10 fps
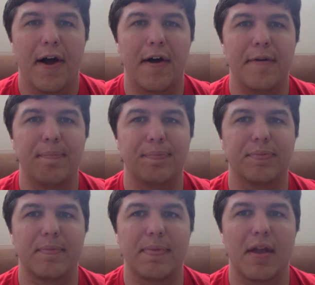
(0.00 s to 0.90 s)

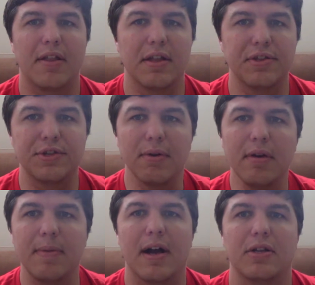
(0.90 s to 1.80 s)
Now, the
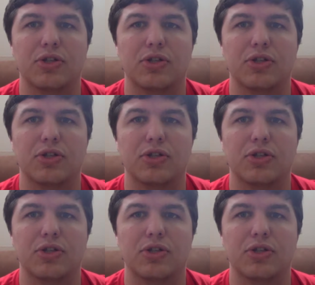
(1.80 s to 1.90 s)
story behind